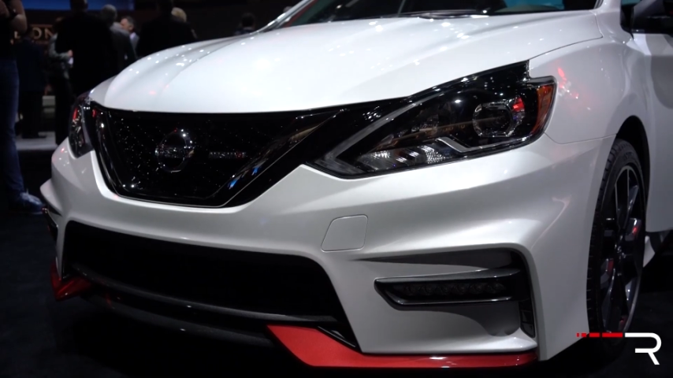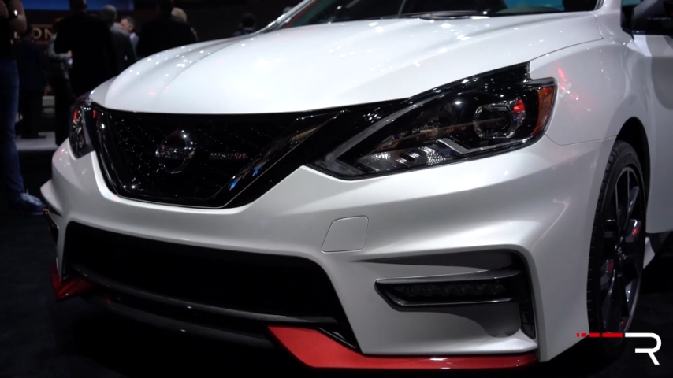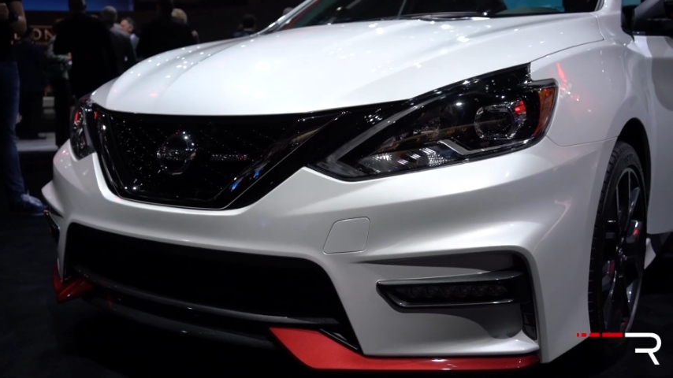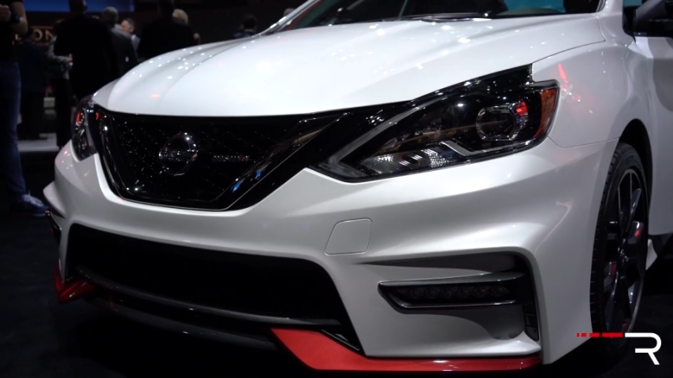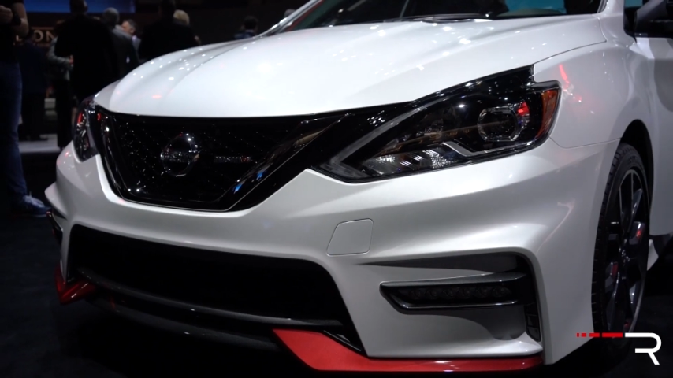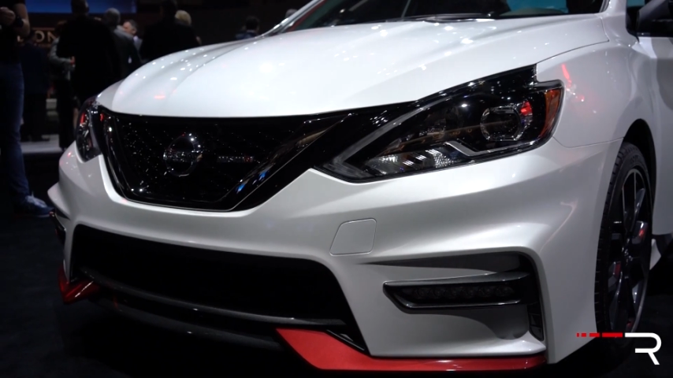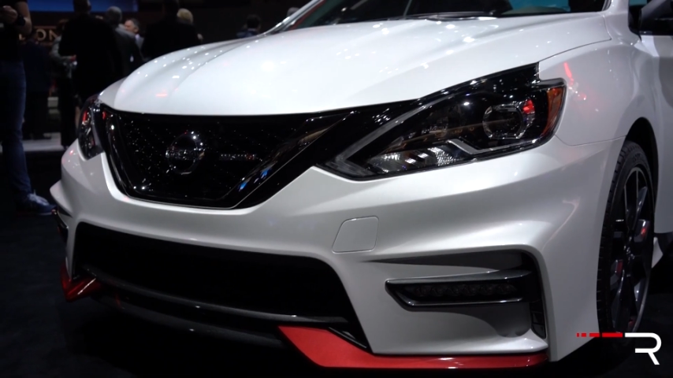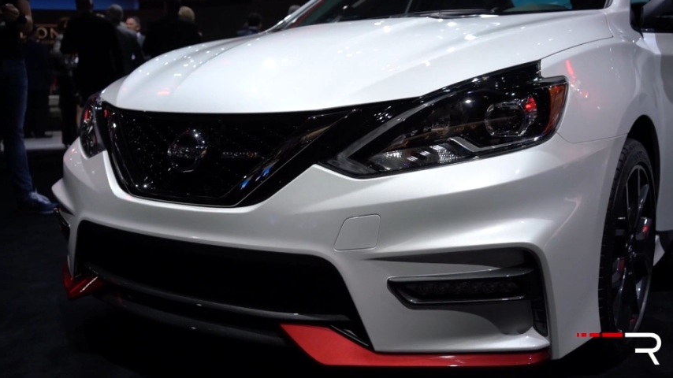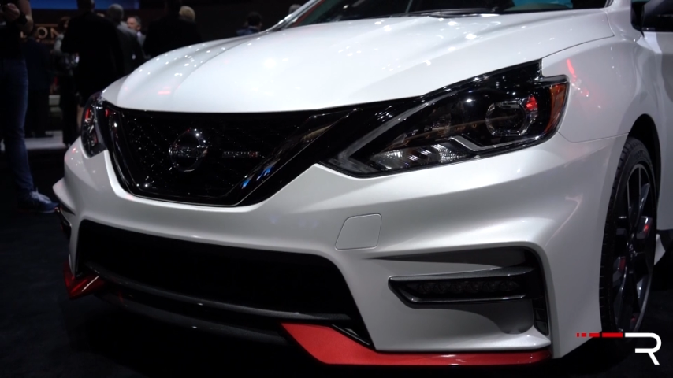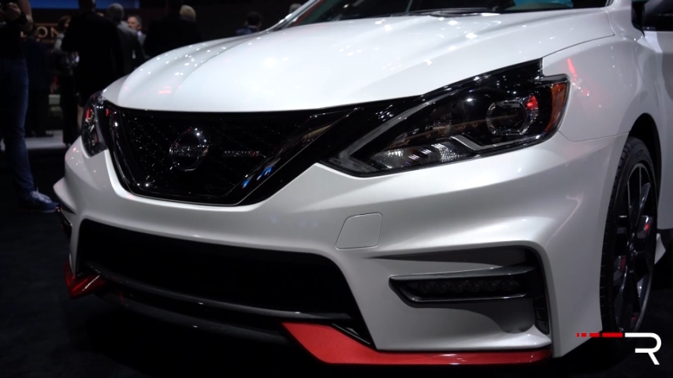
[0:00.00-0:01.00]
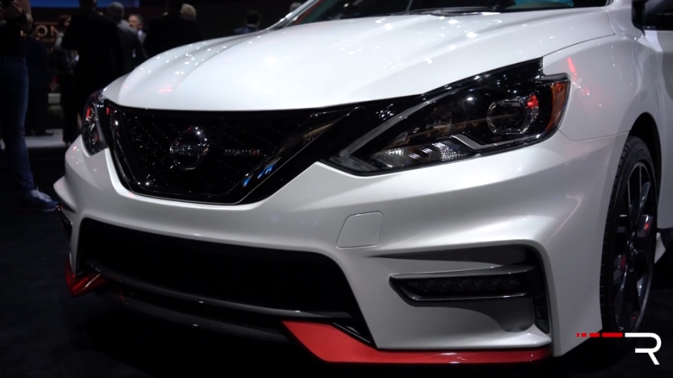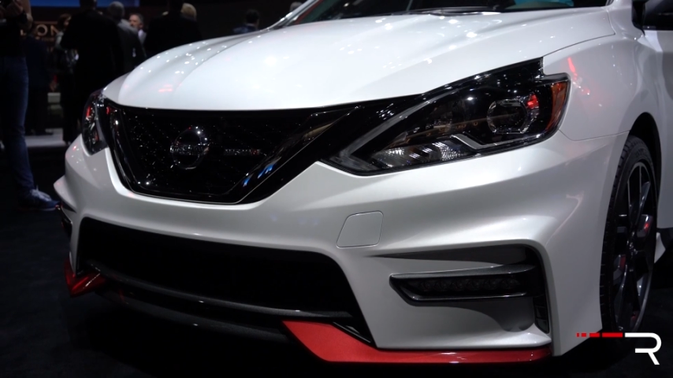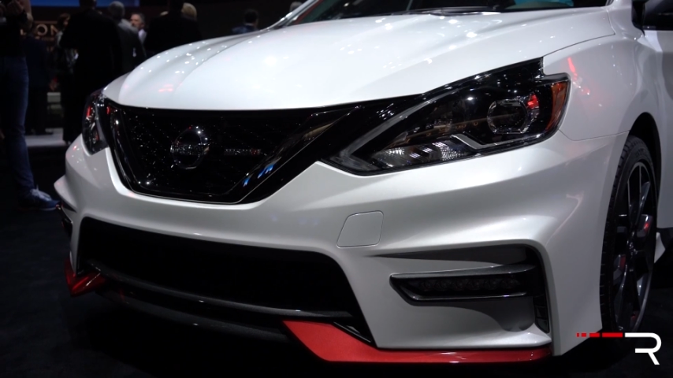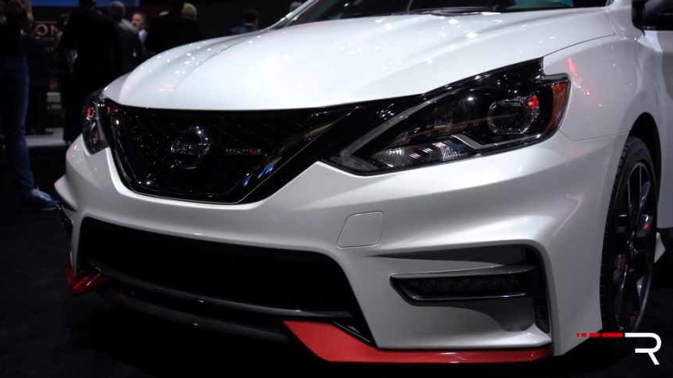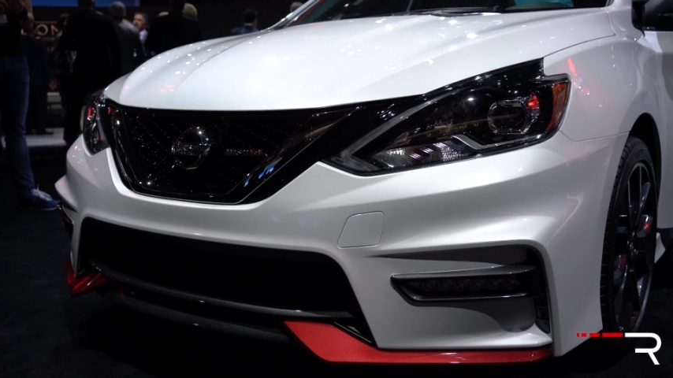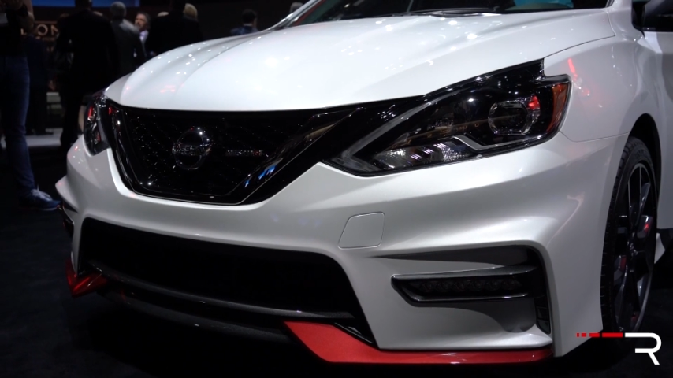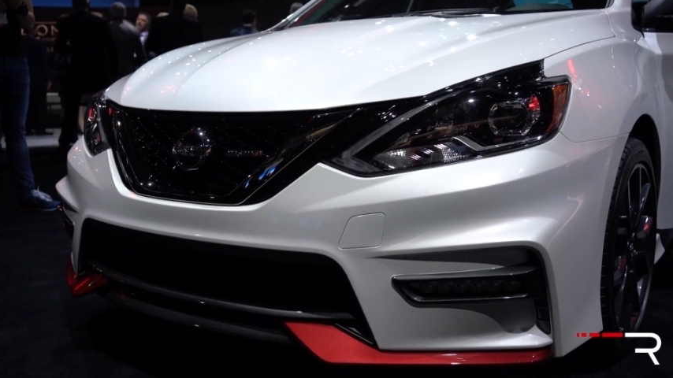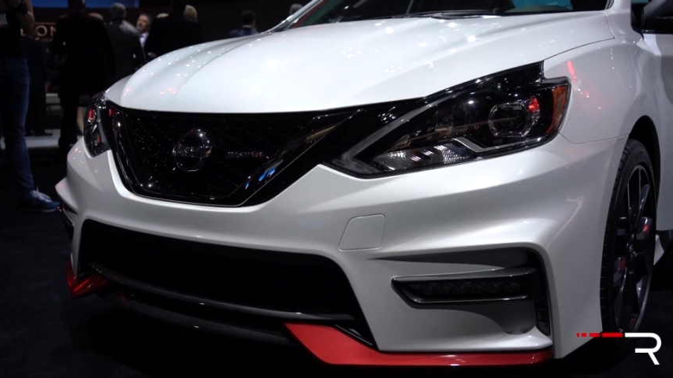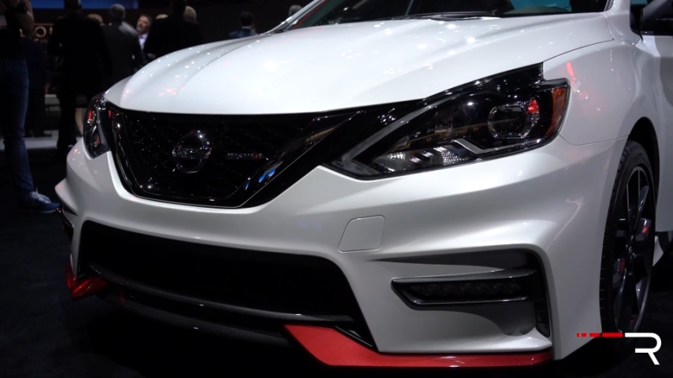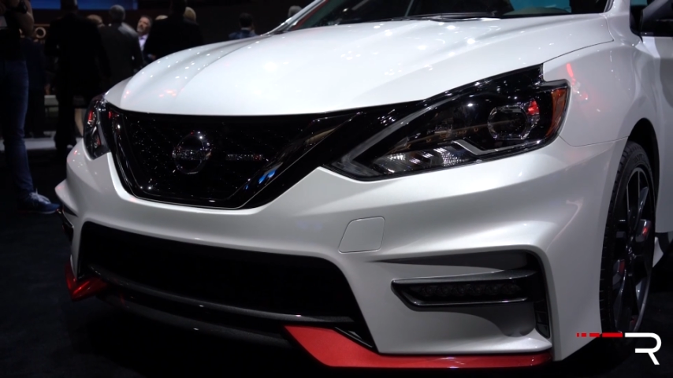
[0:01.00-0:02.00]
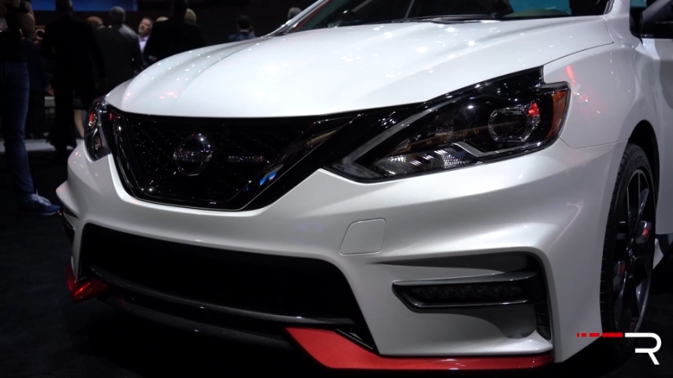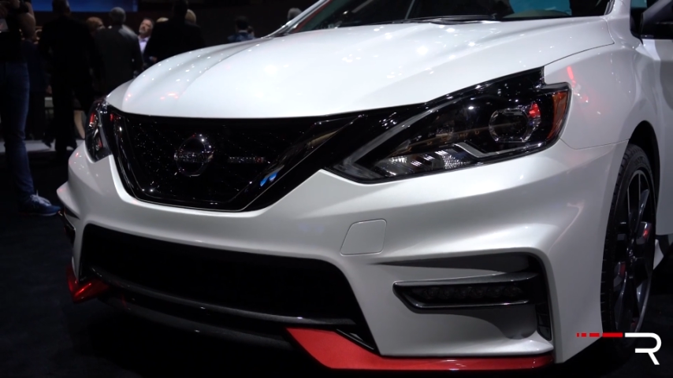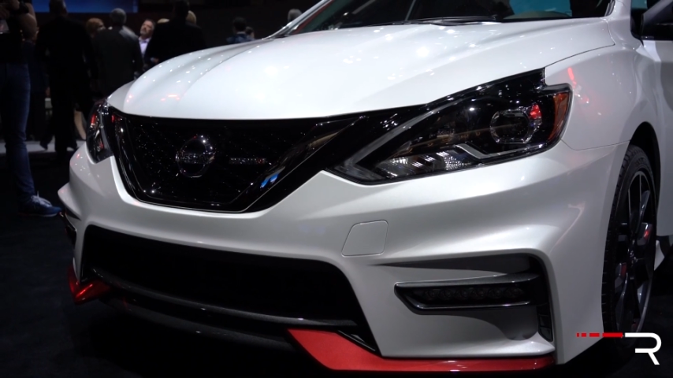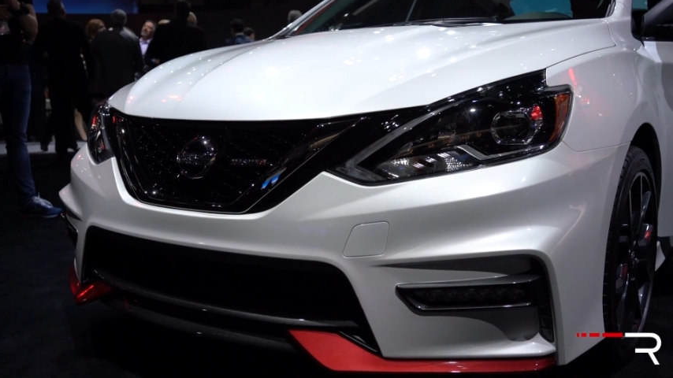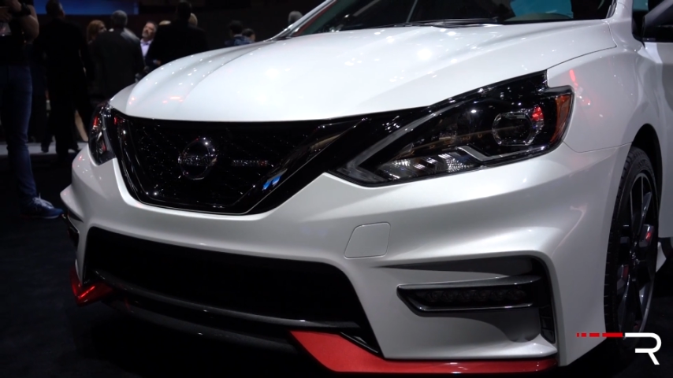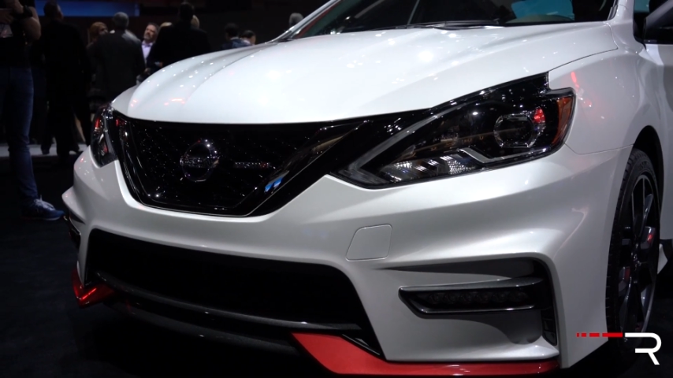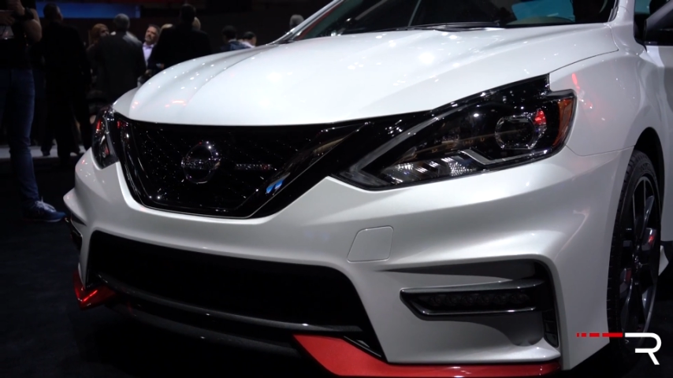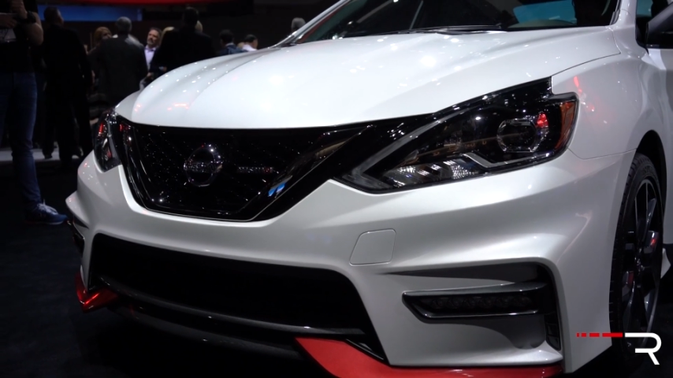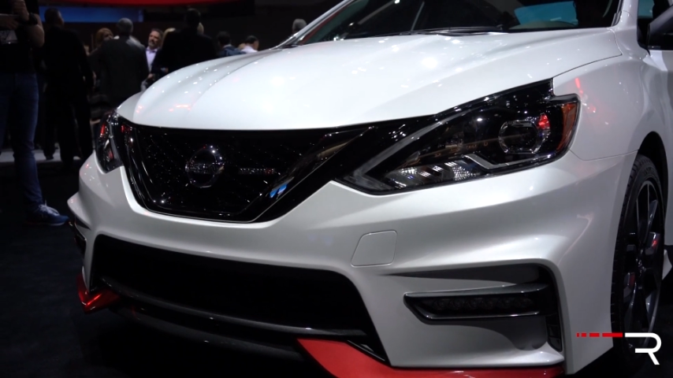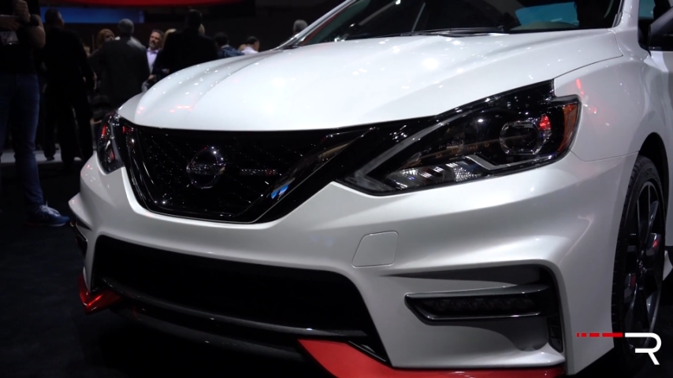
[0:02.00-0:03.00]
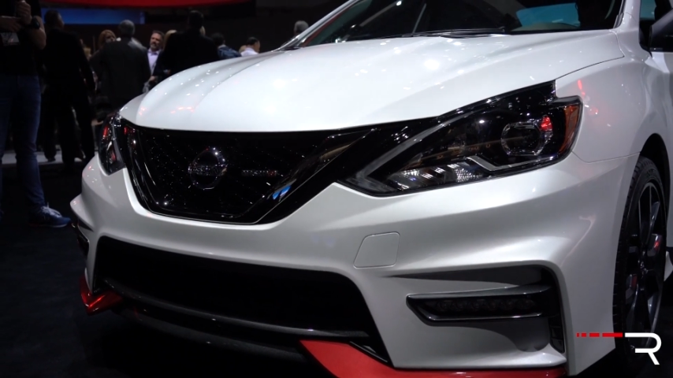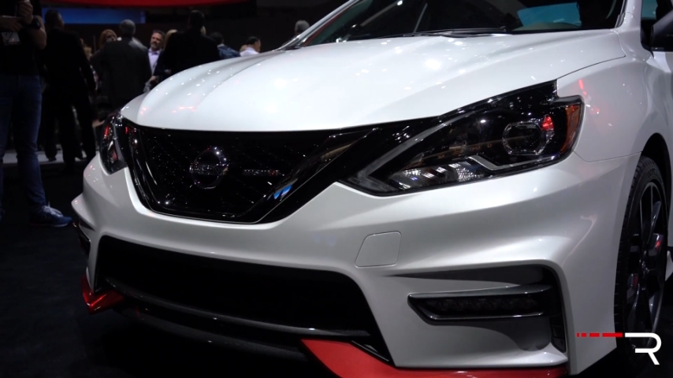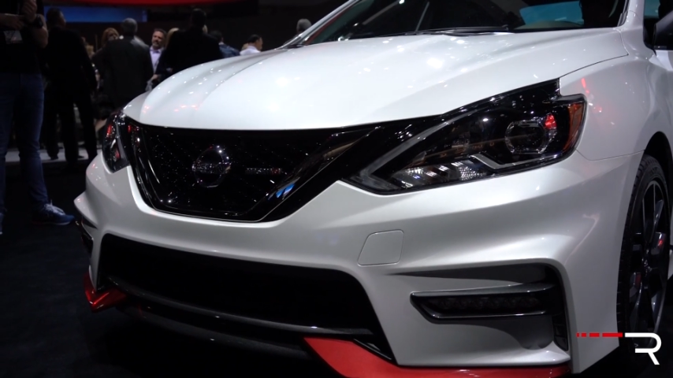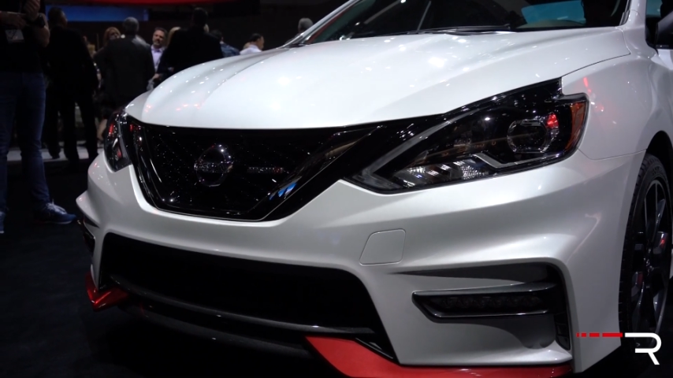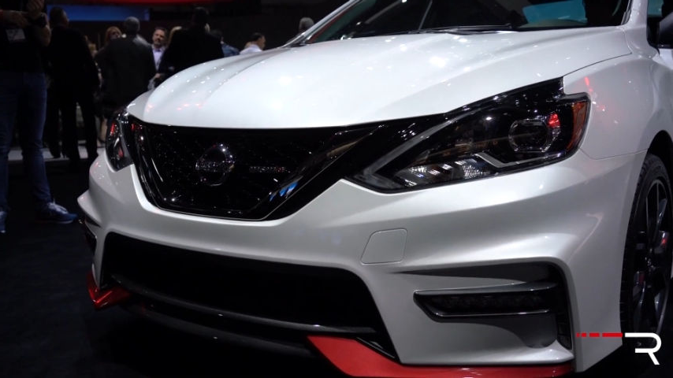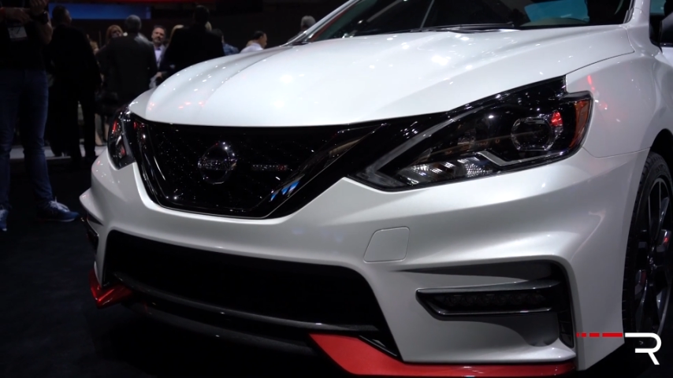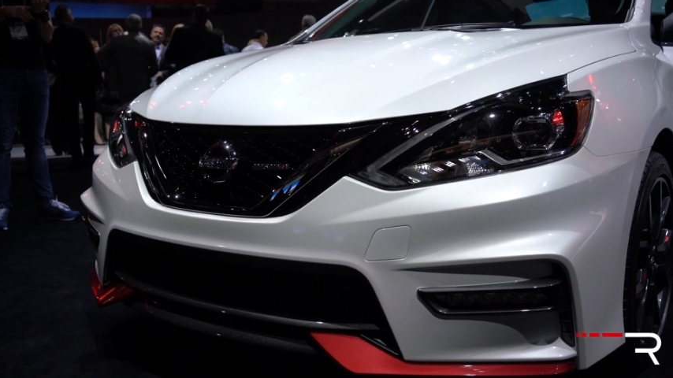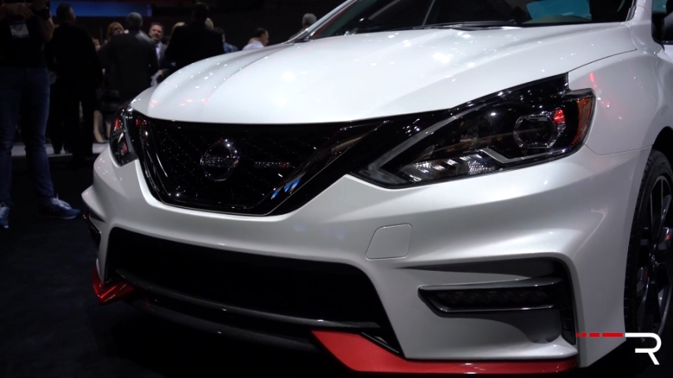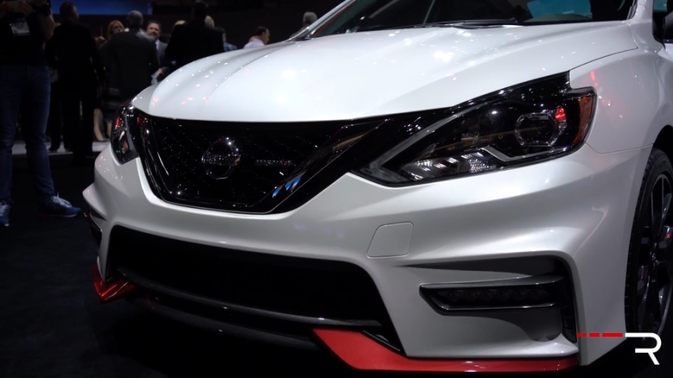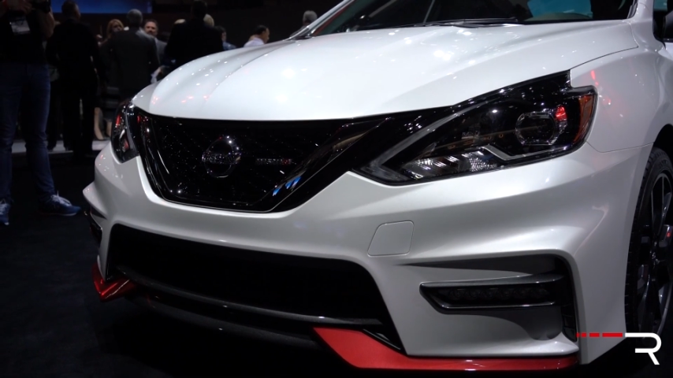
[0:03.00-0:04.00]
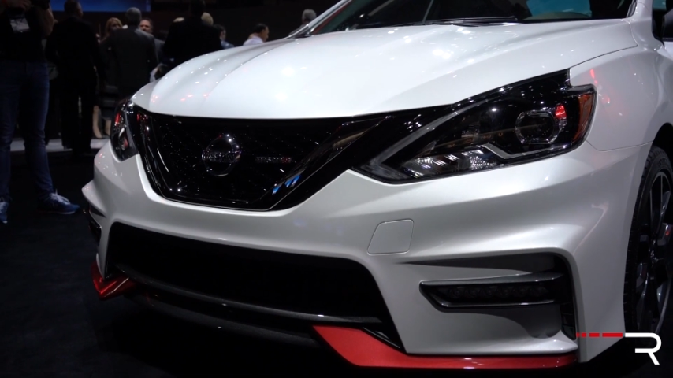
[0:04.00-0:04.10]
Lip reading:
No face is visible, so there are no lips to read.